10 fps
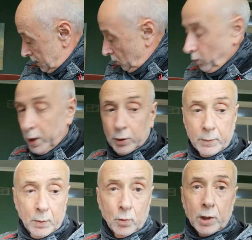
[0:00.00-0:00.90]
went out to
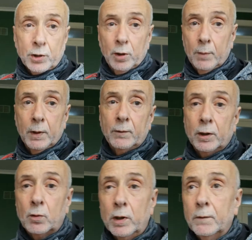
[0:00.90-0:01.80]
my workshop, I've
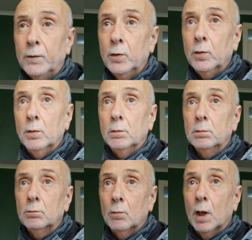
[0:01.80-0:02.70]
got quite a few.
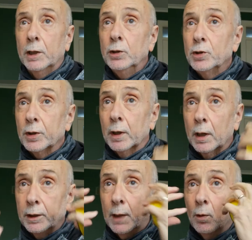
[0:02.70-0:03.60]
Well, I use
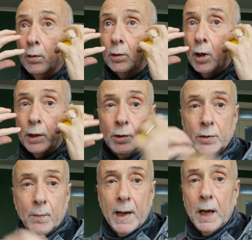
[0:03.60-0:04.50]
a double
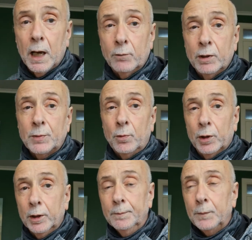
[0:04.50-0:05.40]
cartridge
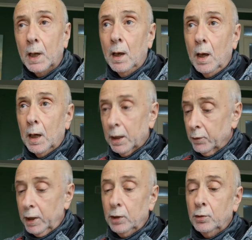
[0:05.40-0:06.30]
respirator, and
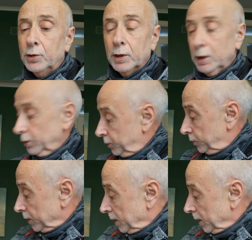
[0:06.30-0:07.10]
they use these